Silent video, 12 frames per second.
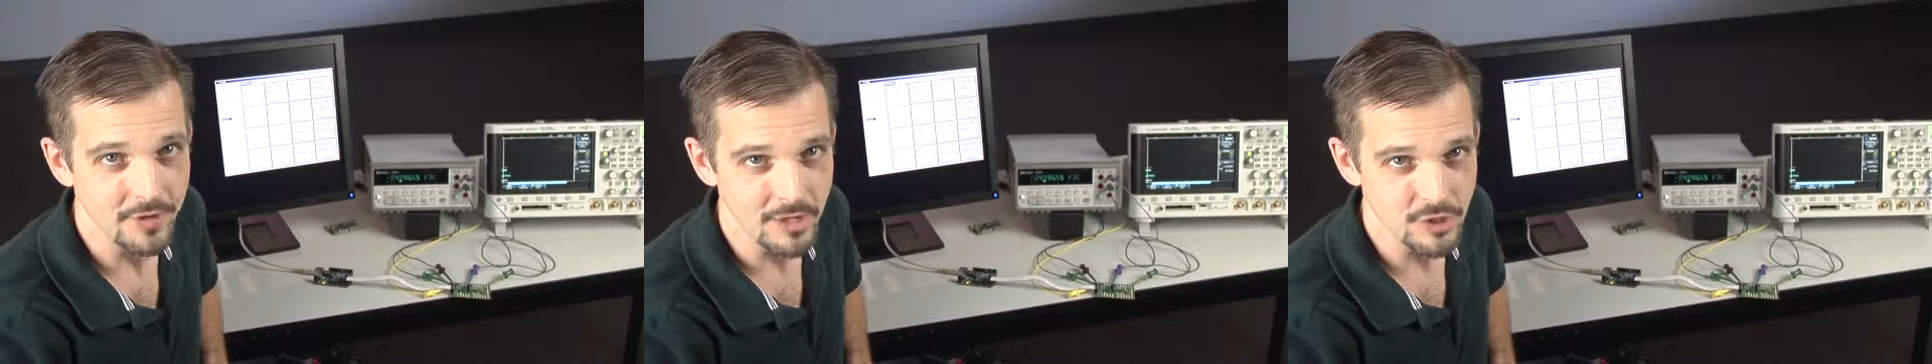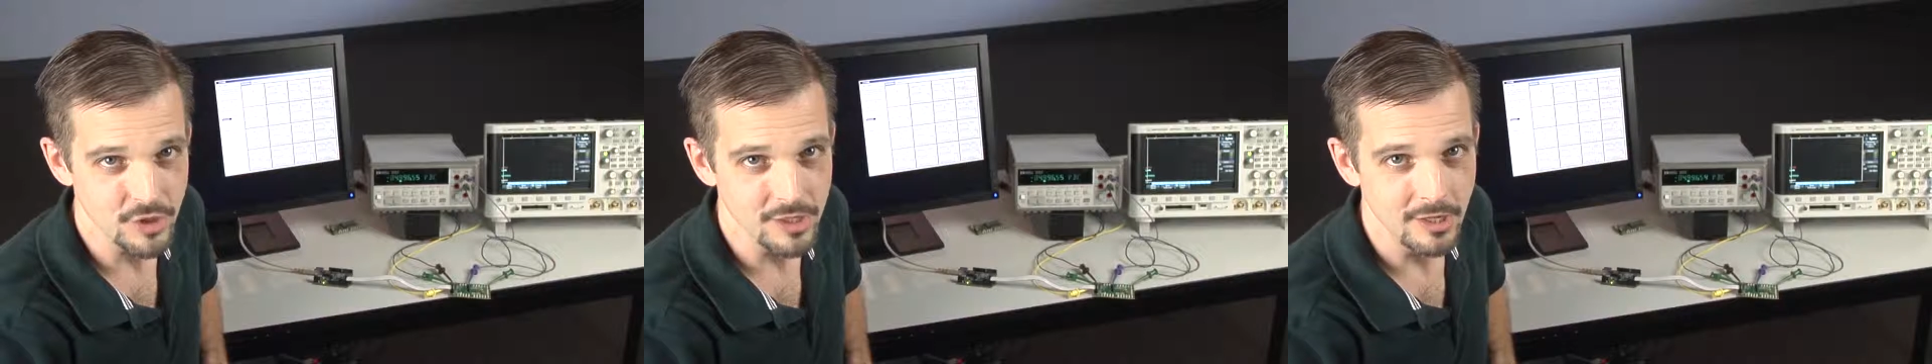
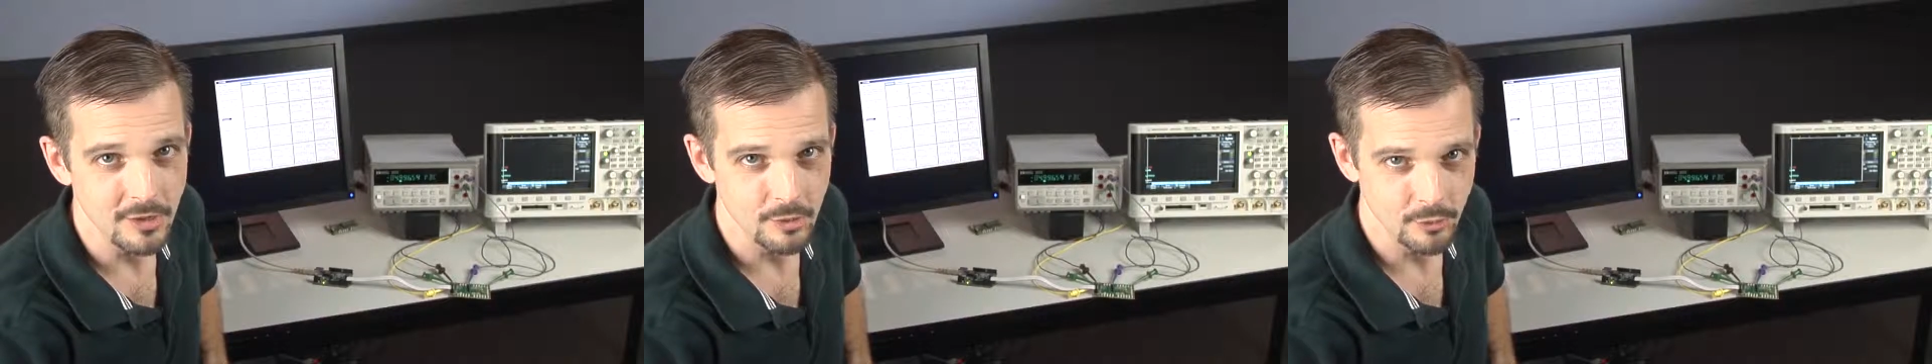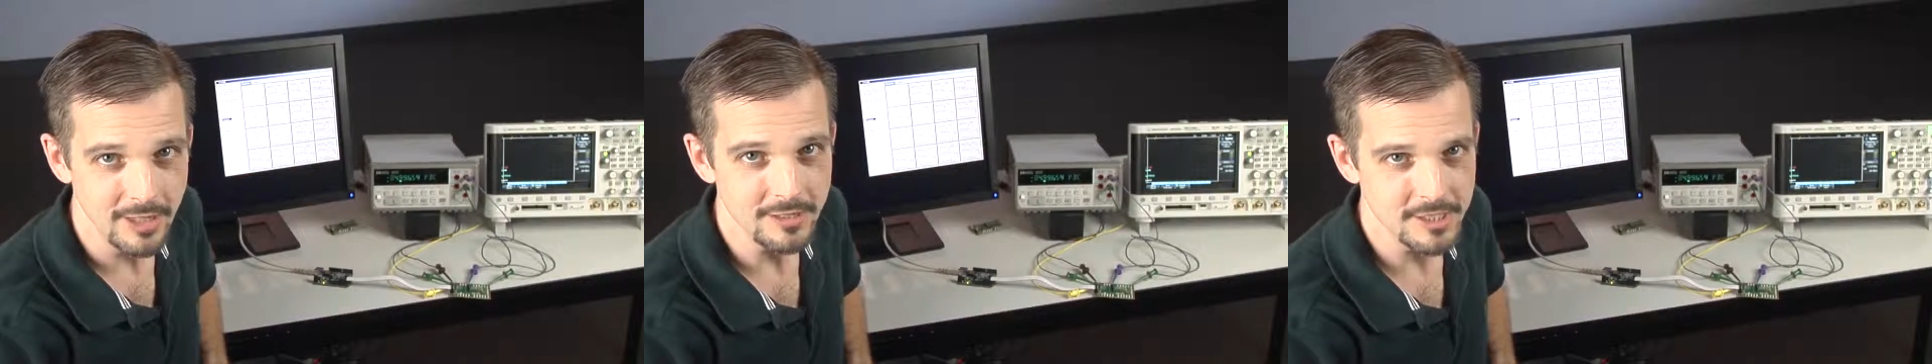function
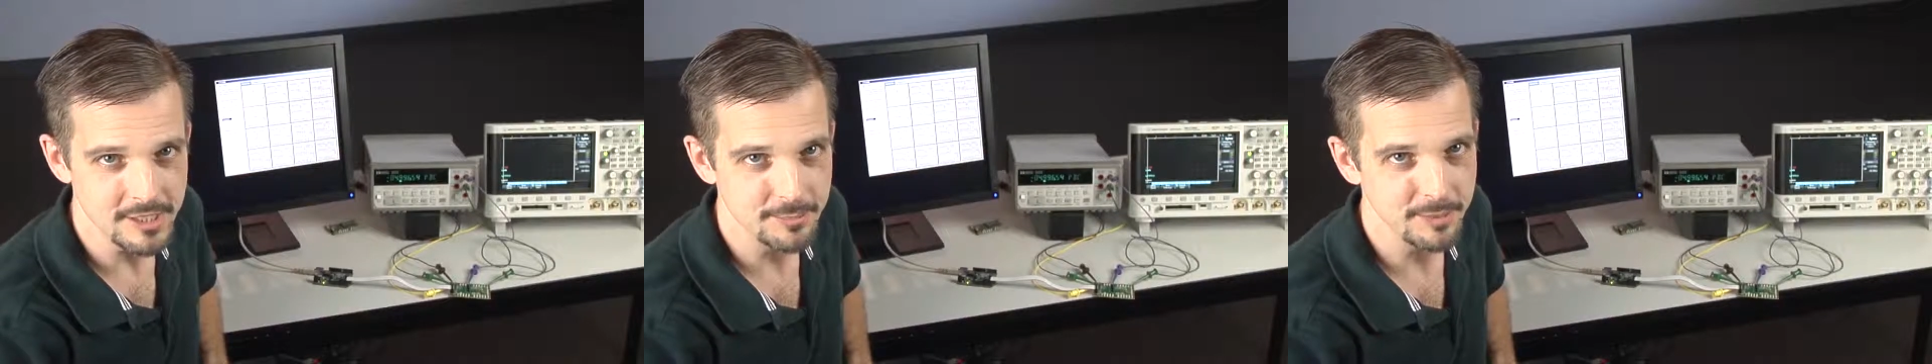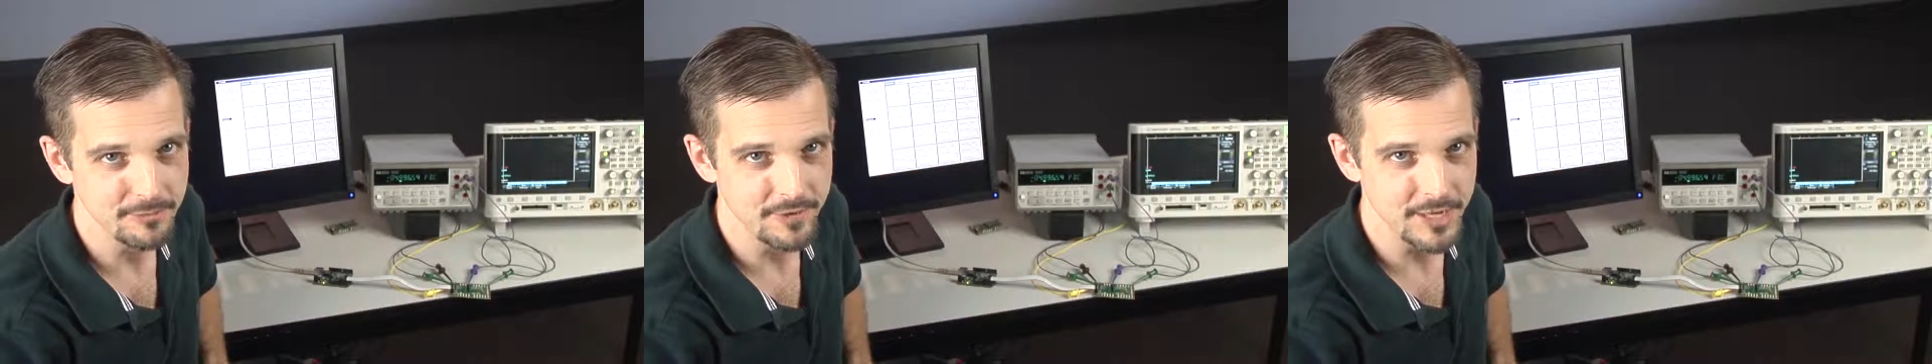greatly
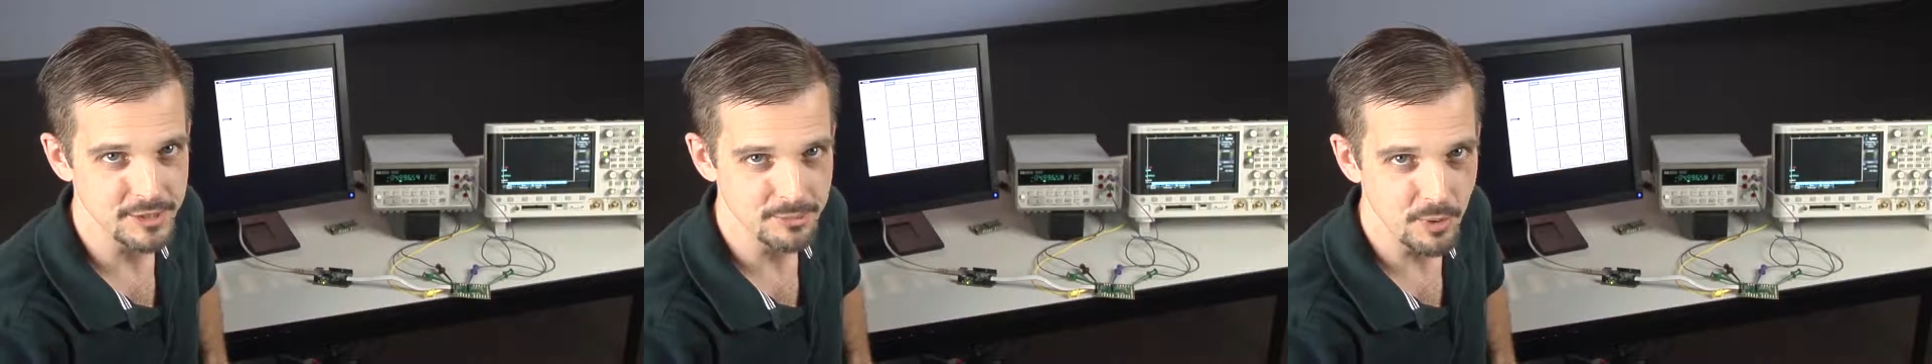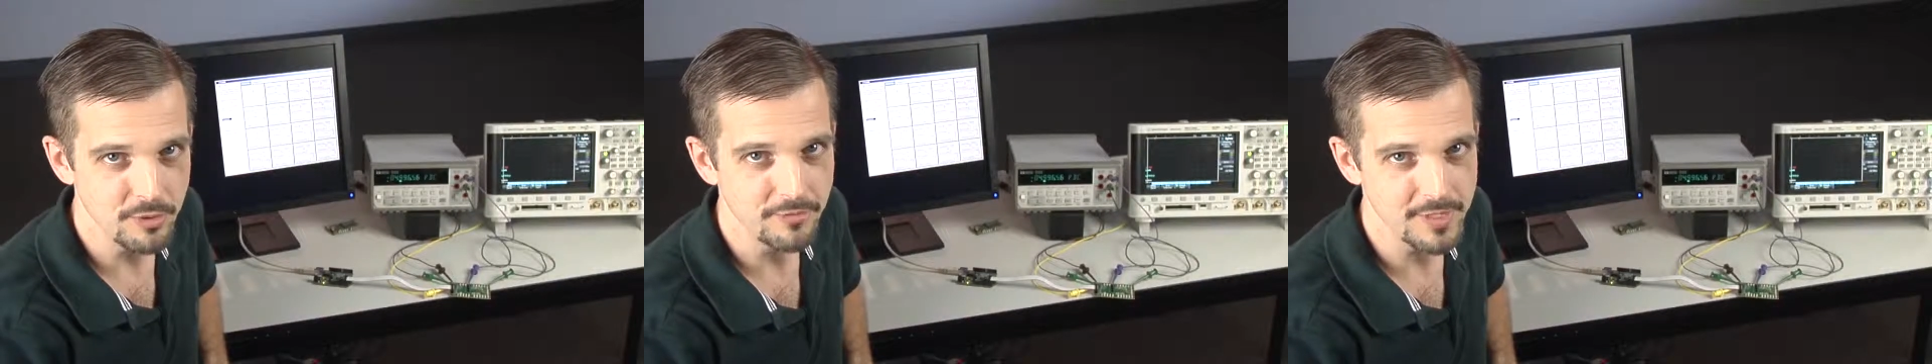simplifies
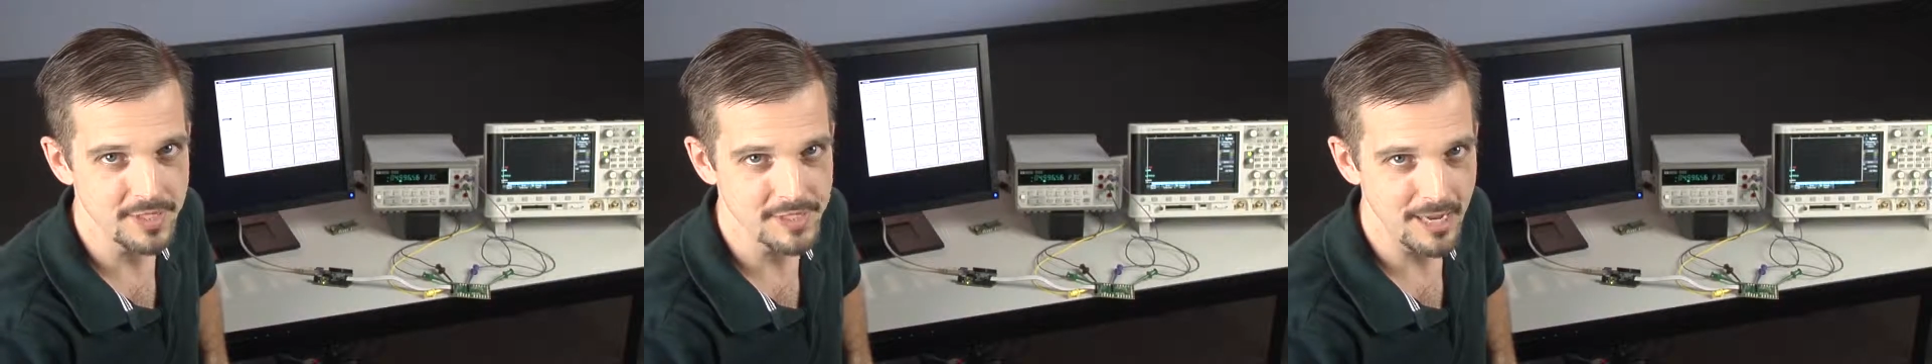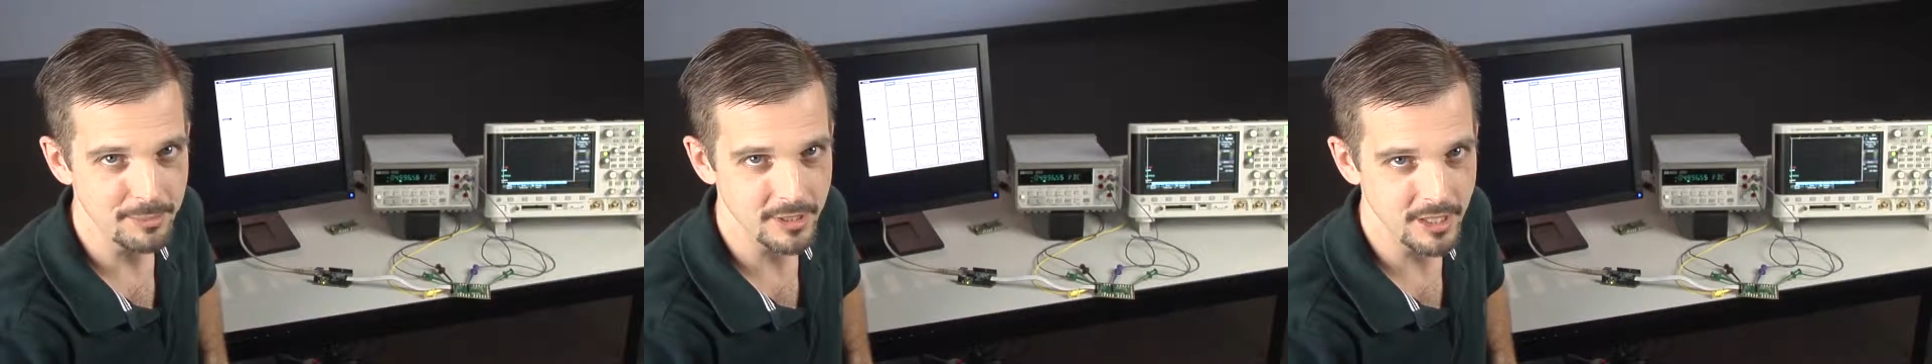both of
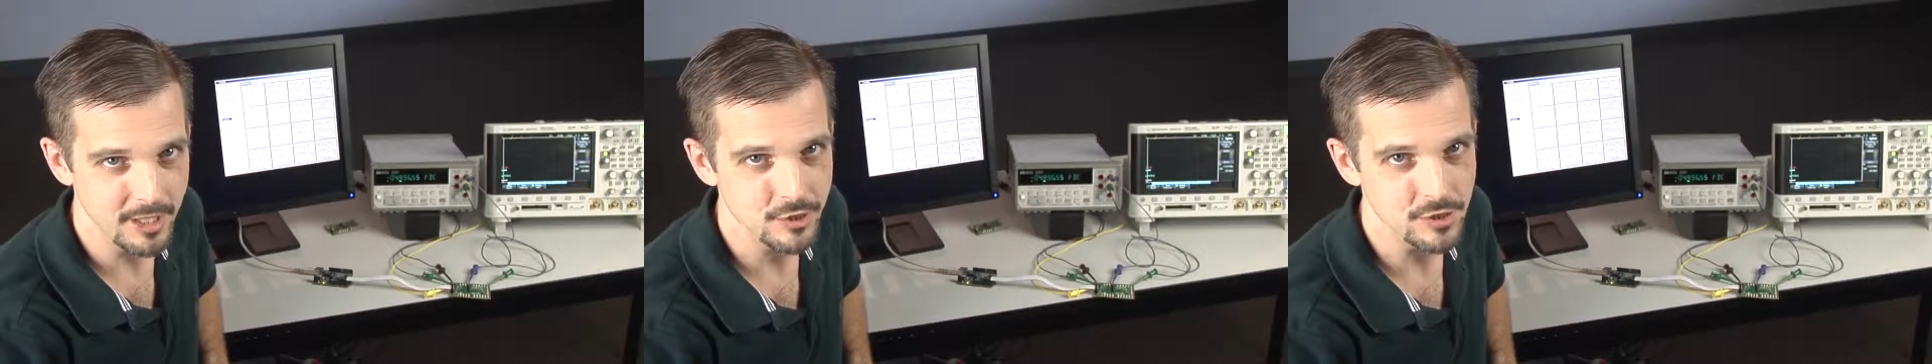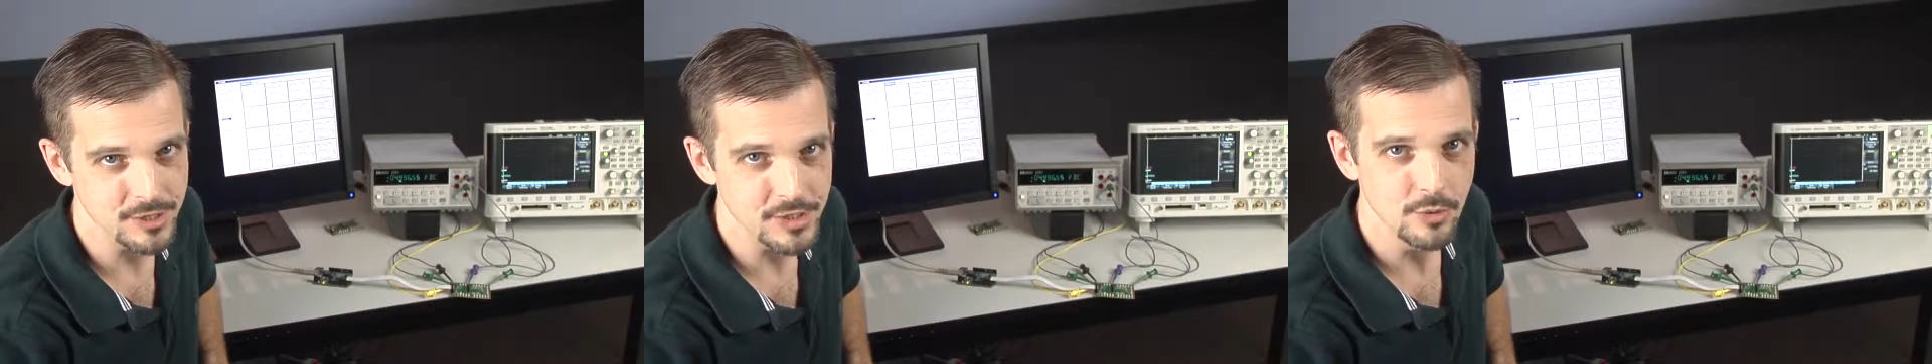these
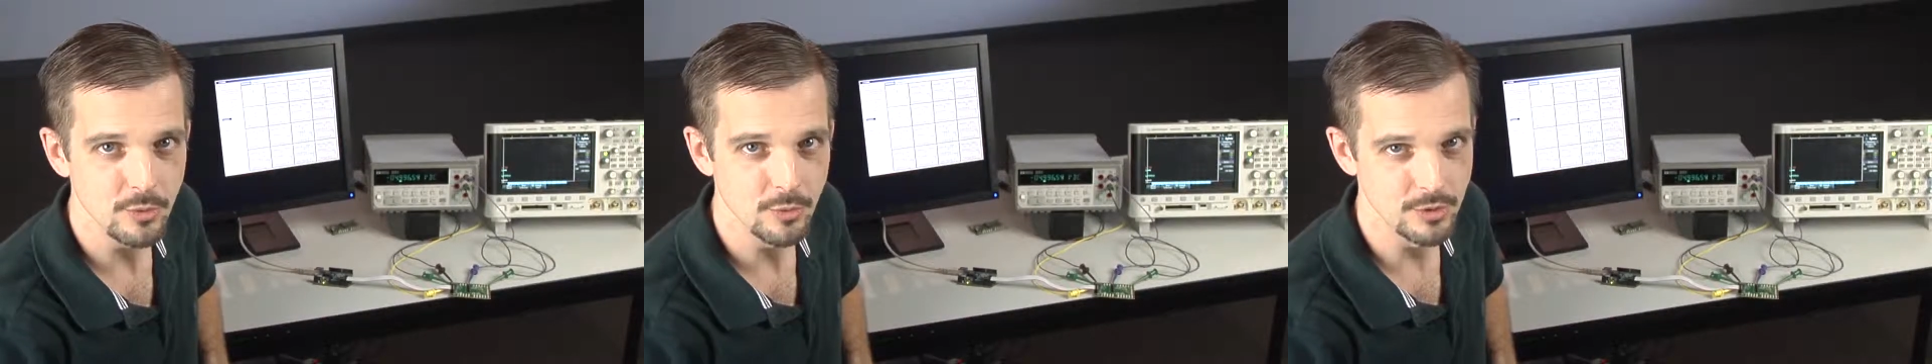applications,